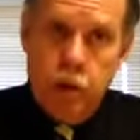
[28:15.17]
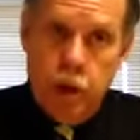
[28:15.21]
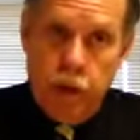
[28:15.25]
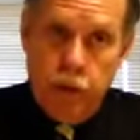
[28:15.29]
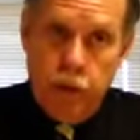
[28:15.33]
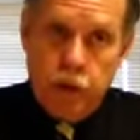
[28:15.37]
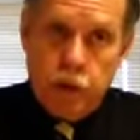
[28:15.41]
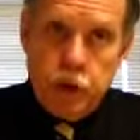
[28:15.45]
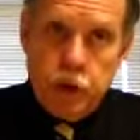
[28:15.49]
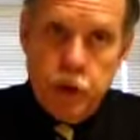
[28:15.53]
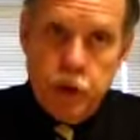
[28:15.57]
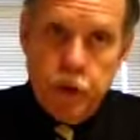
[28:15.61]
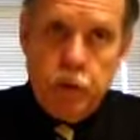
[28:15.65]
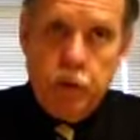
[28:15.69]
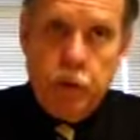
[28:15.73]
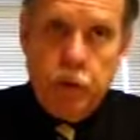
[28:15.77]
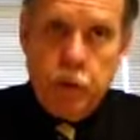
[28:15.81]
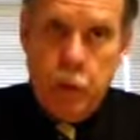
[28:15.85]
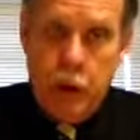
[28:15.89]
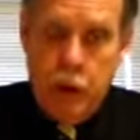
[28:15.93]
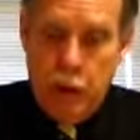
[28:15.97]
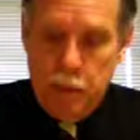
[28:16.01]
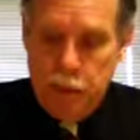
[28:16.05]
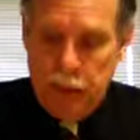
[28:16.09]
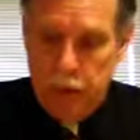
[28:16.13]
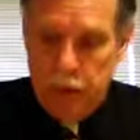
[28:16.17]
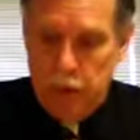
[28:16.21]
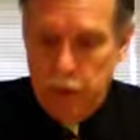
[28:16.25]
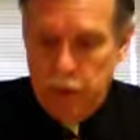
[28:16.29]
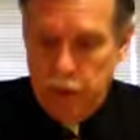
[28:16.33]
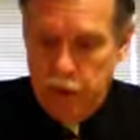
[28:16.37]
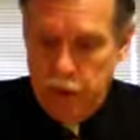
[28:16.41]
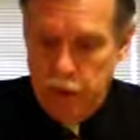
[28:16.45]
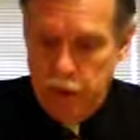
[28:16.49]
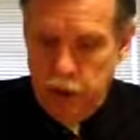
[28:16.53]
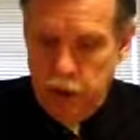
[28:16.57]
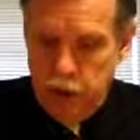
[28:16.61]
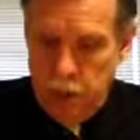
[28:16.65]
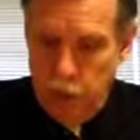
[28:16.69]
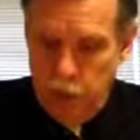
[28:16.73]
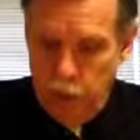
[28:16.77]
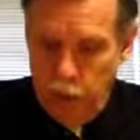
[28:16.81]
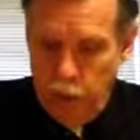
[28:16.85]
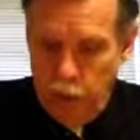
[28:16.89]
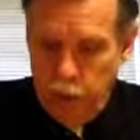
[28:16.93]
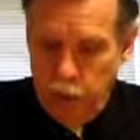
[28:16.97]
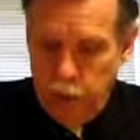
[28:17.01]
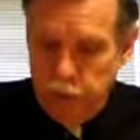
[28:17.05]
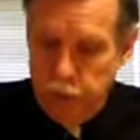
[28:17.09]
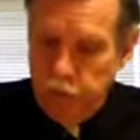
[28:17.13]
Shivers' popularity in the
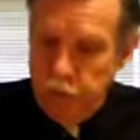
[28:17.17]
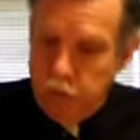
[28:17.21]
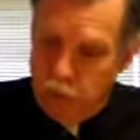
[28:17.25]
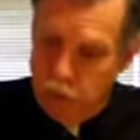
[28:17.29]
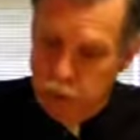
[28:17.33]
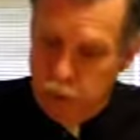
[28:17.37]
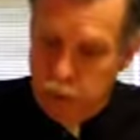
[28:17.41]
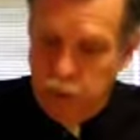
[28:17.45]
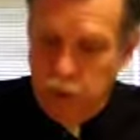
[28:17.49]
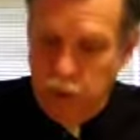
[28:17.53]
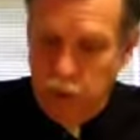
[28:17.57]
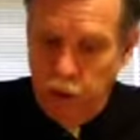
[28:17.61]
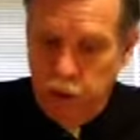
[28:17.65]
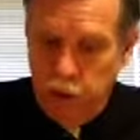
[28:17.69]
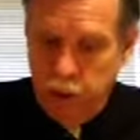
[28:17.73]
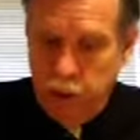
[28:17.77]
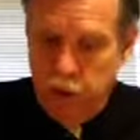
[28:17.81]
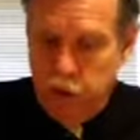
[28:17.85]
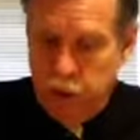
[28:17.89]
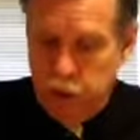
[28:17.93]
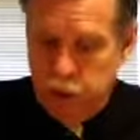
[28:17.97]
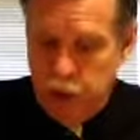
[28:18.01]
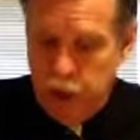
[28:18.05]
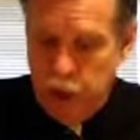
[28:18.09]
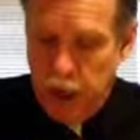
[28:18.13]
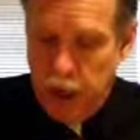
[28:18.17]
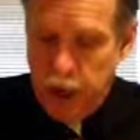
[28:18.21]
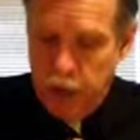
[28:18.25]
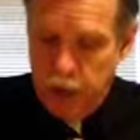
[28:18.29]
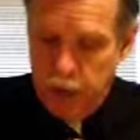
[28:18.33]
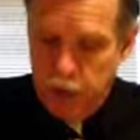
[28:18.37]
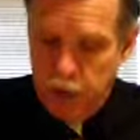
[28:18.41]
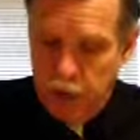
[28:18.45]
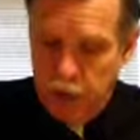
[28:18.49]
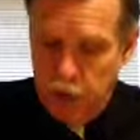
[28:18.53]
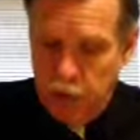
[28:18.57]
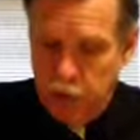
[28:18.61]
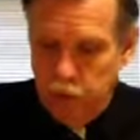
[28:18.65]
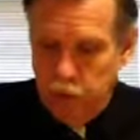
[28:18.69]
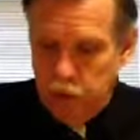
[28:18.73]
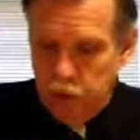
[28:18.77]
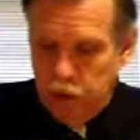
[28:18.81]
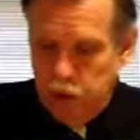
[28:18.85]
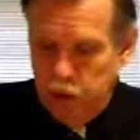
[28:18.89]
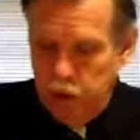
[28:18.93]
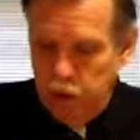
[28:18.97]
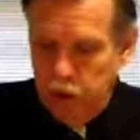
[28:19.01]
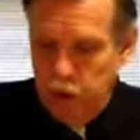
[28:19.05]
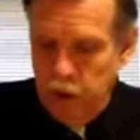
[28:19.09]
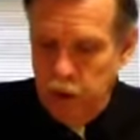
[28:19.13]
polls as a result of the Giles
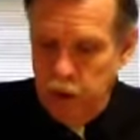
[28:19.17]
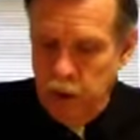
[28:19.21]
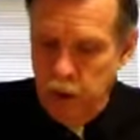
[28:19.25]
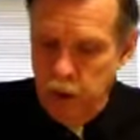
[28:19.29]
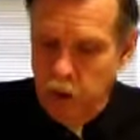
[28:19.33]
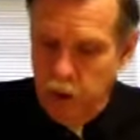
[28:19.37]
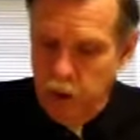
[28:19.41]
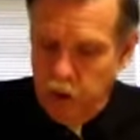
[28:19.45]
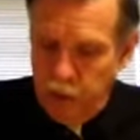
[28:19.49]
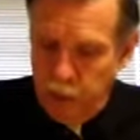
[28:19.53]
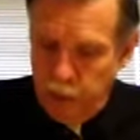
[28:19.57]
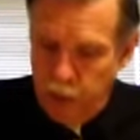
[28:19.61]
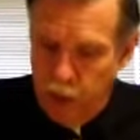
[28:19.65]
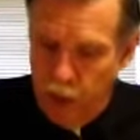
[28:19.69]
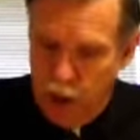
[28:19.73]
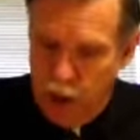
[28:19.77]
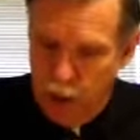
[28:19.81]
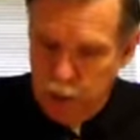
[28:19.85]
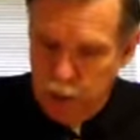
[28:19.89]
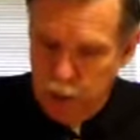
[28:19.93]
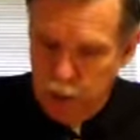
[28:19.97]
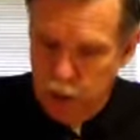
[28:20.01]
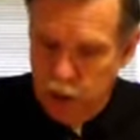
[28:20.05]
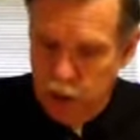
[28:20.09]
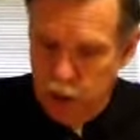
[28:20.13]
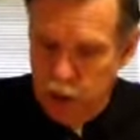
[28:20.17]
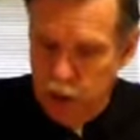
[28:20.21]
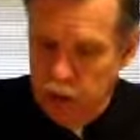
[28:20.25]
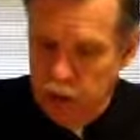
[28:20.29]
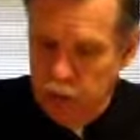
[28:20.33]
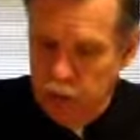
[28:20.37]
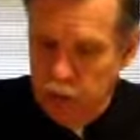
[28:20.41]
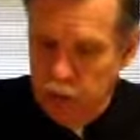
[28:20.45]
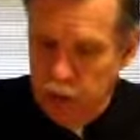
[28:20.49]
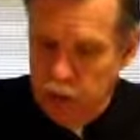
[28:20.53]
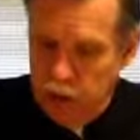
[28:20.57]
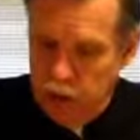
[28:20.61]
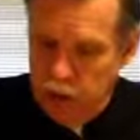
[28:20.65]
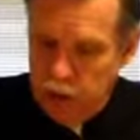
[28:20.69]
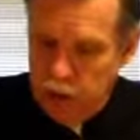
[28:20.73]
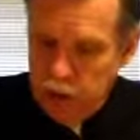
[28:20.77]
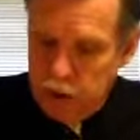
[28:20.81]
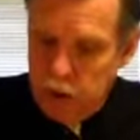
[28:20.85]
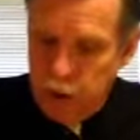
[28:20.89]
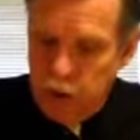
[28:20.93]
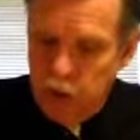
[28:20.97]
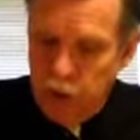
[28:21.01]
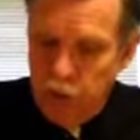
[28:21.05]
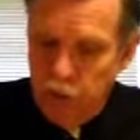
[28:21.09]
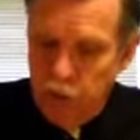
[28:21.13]
conviction dropped in
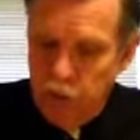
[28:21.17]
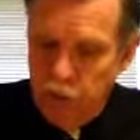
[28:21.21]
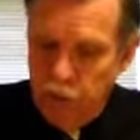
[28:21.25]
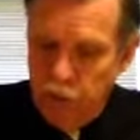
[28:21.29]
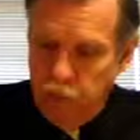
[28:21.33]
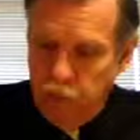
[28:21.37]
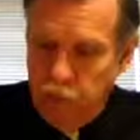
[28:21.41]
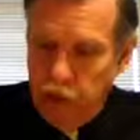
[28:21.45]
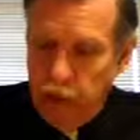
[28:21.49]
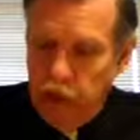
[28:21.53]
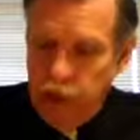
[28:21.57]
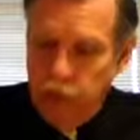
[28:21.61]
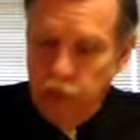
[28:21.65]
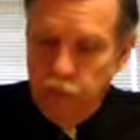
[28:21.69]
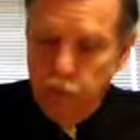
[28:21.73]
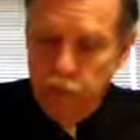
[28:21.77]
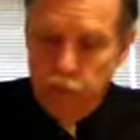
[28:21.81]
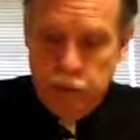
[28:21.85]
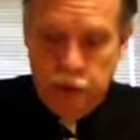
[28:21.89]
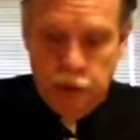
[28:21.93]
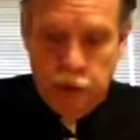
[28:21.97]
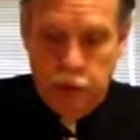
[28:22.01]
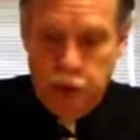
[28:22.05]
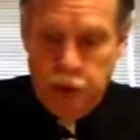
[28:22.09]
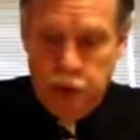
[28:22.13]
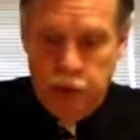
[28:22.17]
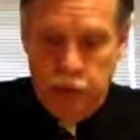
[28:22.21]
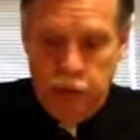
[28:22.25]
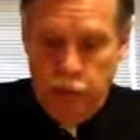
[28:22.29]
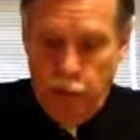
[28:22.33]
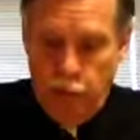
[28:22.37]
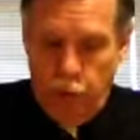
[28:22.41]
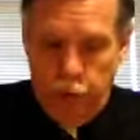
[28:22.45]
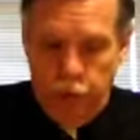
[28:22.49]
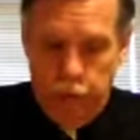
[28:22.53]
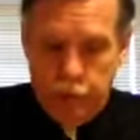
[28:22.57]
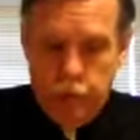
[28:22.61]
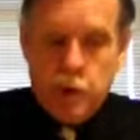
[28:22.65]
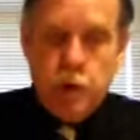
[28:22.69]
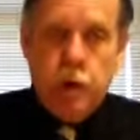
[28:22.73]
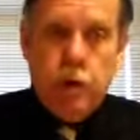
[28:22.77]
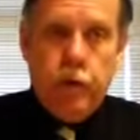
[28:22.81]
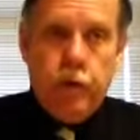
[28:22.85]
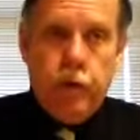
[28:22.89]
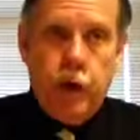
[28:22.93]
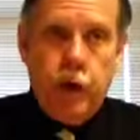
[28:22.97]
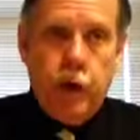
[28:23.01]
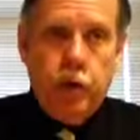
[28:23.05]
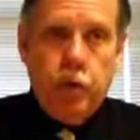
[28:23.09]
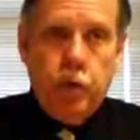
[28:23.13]
1955 from 64%
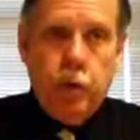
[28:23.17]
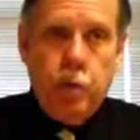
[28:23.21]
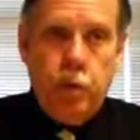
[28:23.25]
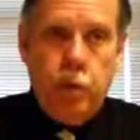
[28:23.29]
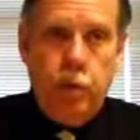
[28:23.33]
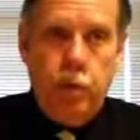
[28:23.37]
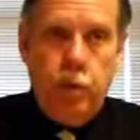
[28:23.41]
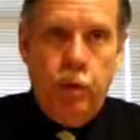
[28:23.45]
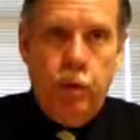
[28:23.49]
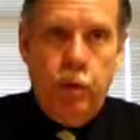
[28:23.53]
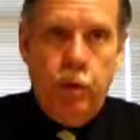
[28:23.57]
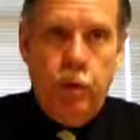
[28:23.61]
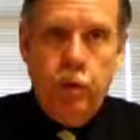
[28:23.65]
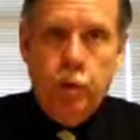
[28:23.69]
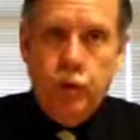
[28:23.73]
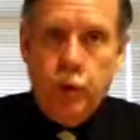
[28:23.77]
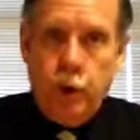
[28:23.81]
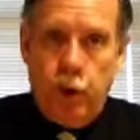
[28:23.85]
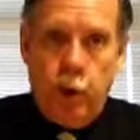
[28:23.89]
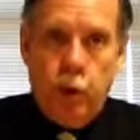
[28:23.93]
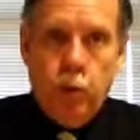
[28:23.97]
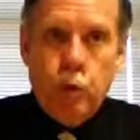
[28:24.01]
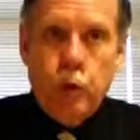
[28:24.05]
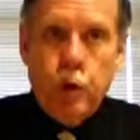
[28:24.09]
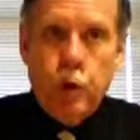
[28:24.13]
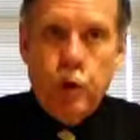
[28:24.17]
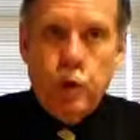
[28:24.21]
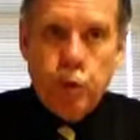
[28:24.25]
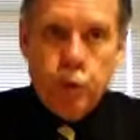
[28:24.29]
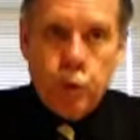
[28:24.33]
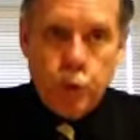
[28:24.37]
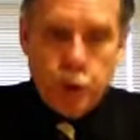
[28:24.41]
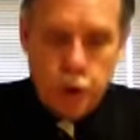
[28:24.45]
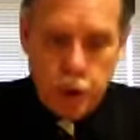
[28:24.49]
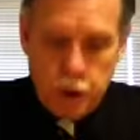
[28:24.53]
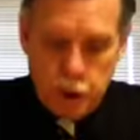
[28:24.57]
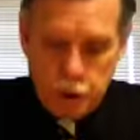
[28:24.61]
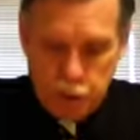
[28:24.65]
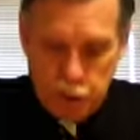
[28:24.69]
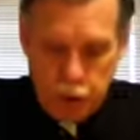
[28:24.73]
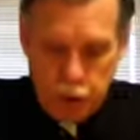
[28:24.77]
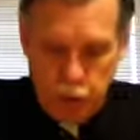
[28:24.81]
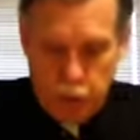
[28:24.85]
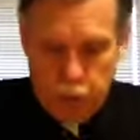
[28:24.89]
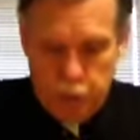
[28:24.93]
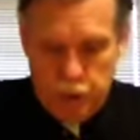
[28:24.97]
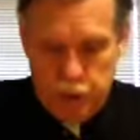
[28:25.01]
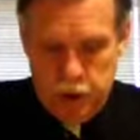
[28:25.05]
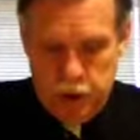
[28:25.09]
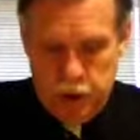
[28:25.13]
favorable to only
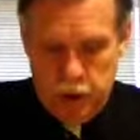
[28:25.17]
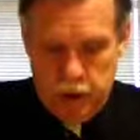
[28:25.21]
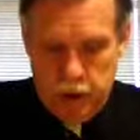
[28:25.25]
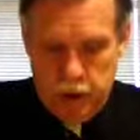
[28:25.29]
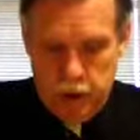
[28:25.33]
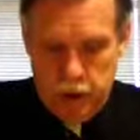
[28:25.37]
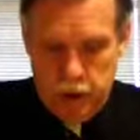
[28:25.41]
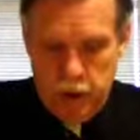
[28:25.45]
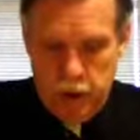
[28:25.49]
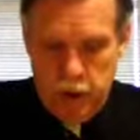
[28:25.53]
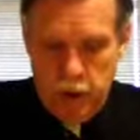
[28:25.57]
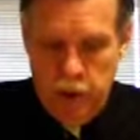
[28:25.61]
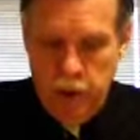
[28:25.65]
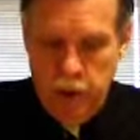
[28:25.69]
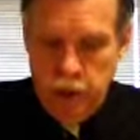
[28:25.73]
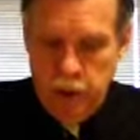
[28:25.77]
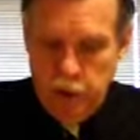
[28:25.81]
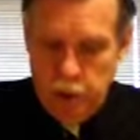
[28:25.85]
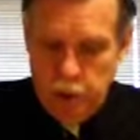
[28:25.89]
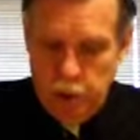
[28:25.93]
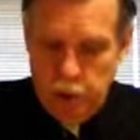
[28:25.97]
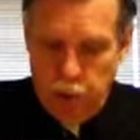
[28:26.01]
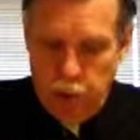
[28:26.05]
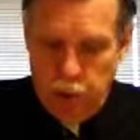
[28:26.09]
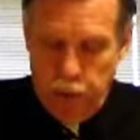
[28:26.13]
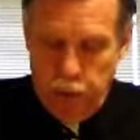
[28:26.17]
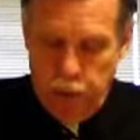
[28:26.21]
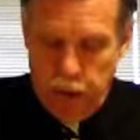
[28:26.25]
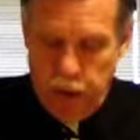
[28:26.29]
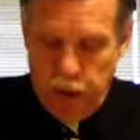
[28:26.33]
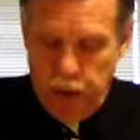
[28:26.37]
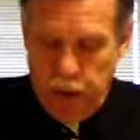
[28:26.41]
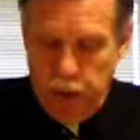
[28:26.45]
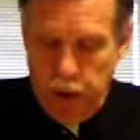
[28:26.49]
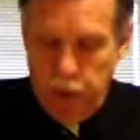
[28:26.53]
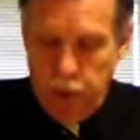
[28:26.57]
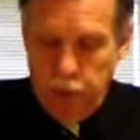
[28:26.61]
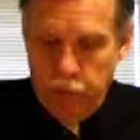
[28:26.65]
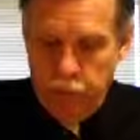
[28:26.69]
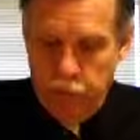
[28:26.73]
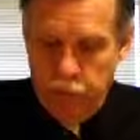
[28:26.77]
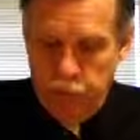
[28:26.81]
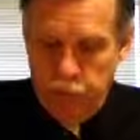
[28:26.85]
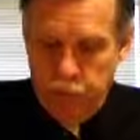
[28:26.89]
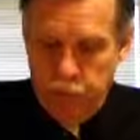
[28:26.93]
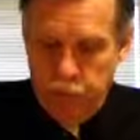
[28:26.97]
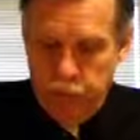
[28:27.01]
22% supporting the governor.